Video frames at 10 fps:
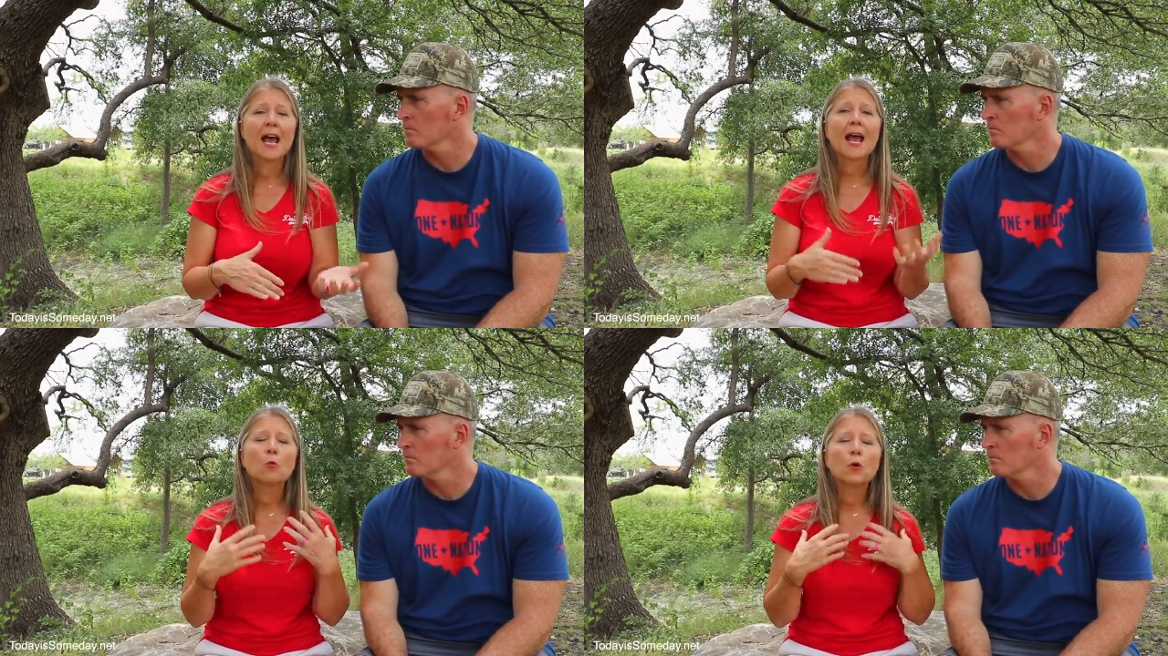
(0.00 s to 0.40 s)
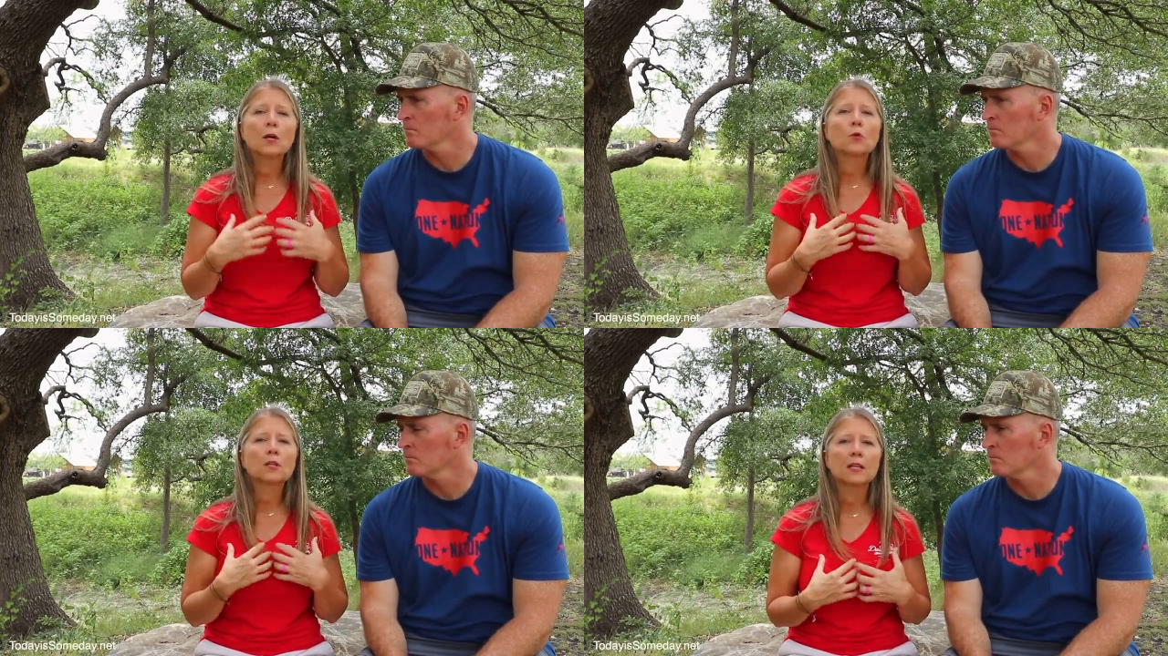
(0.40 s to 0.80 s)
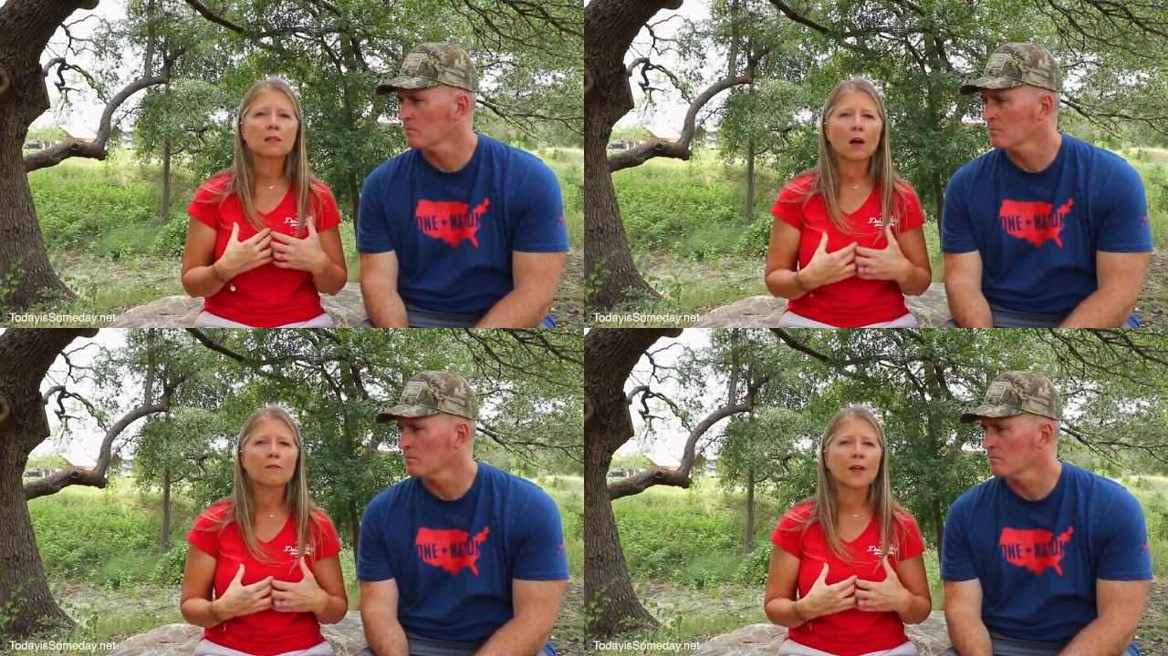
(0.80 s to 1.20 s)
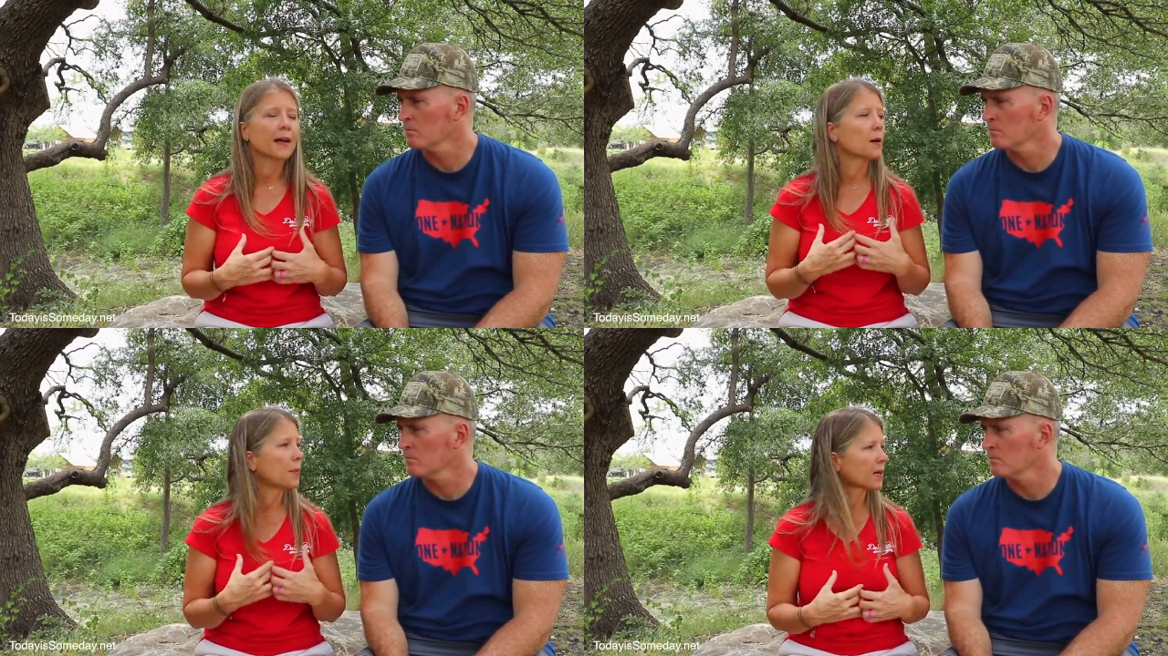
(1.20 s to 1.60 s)
Speaker 1: And we really love
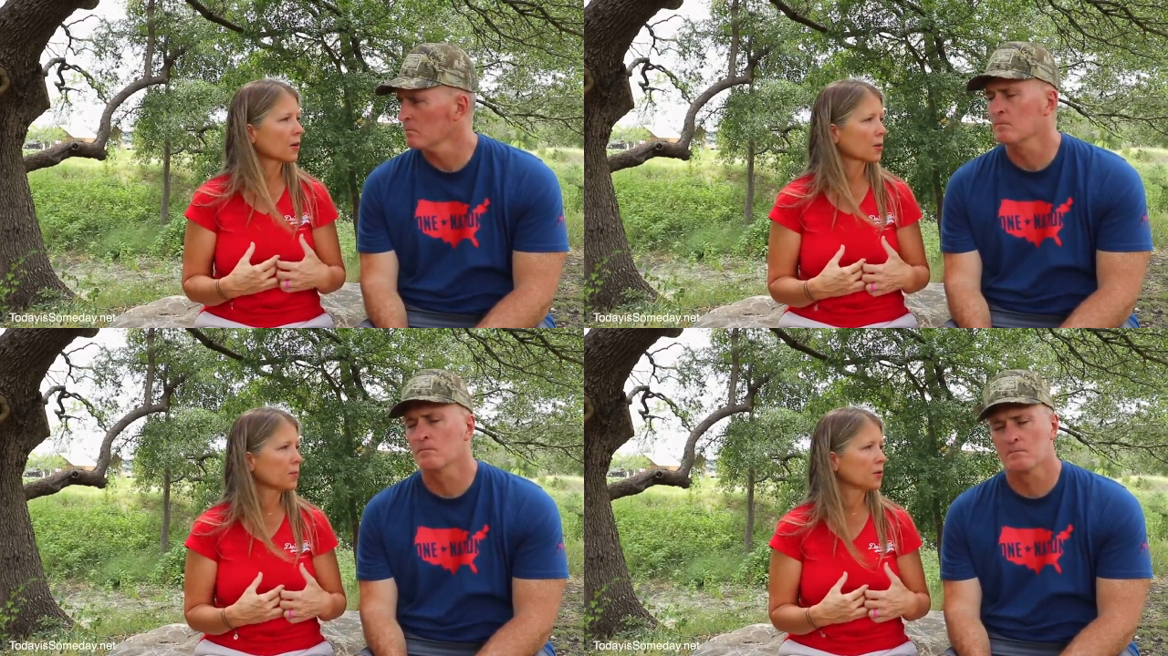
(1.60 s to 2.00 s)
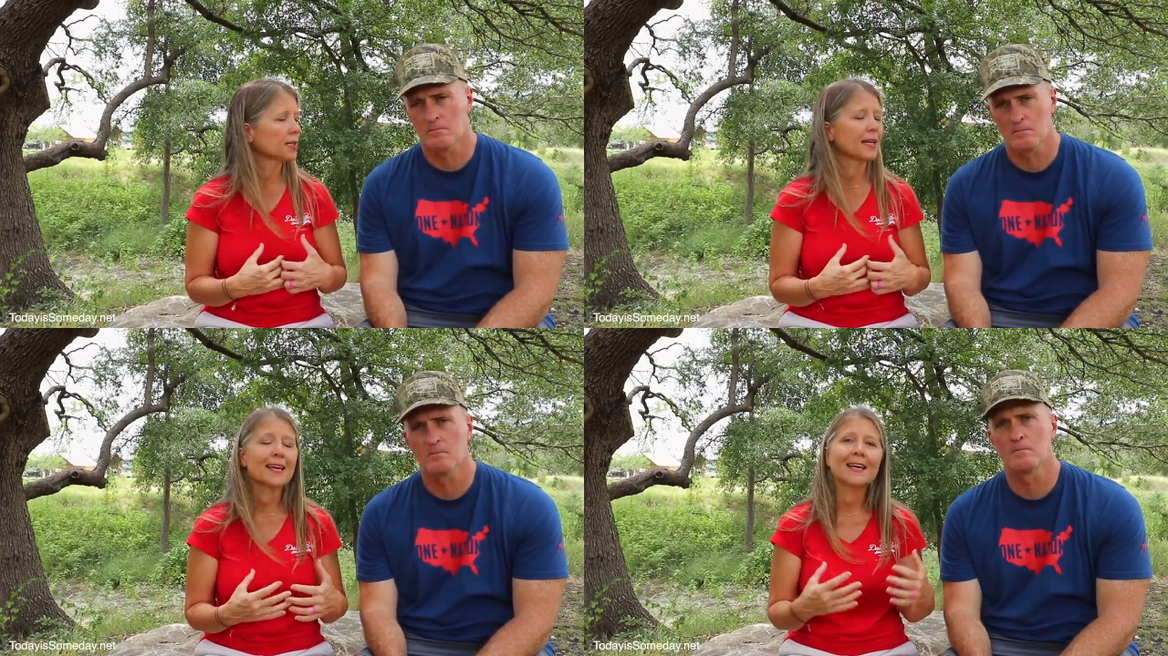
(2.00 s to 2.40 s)
that about our community.